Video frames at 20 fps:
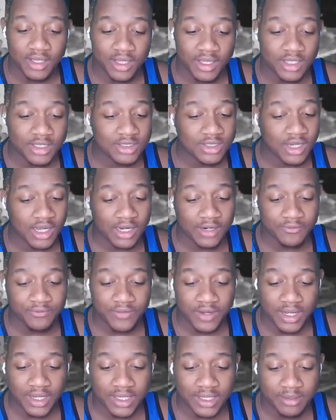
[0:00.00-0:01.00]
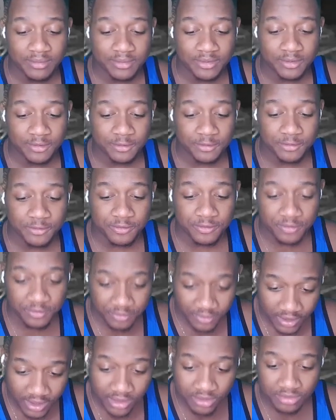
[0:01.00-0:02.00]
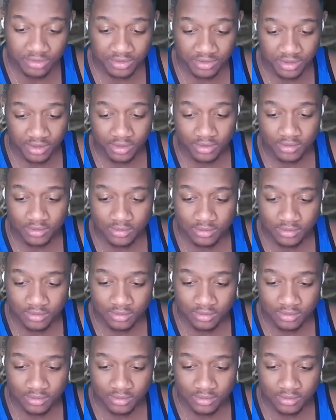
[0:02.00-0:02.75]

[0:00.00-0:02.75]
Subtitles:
He trying to find him some fiddles, yo.